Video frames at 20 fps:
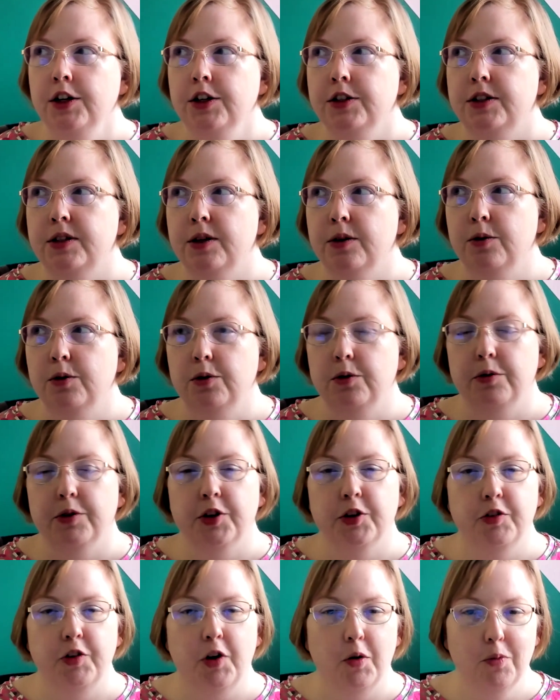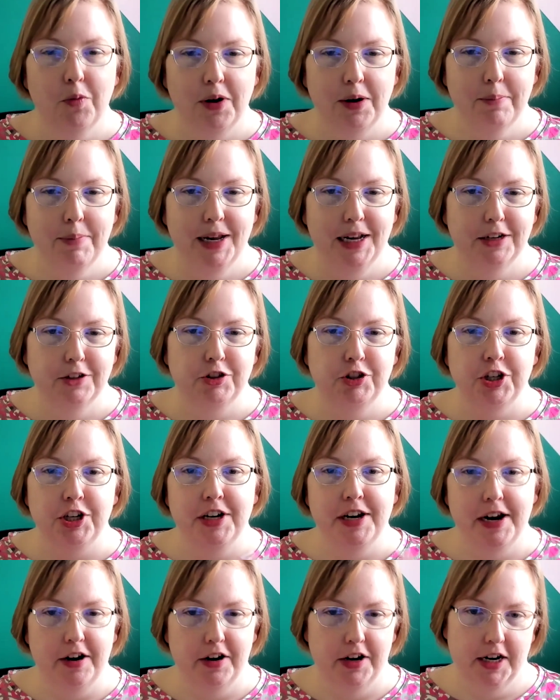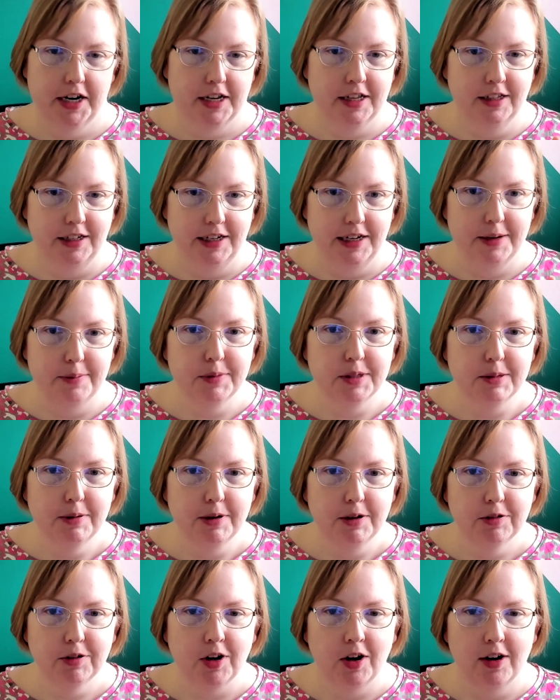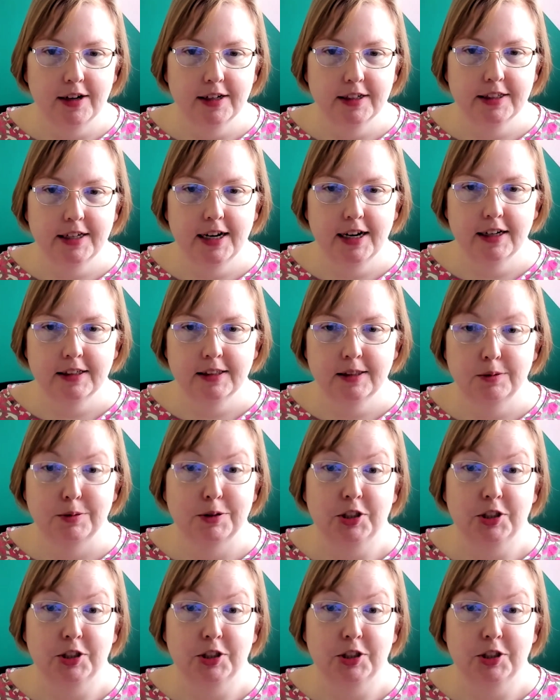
So you don't want to make generic claims about context,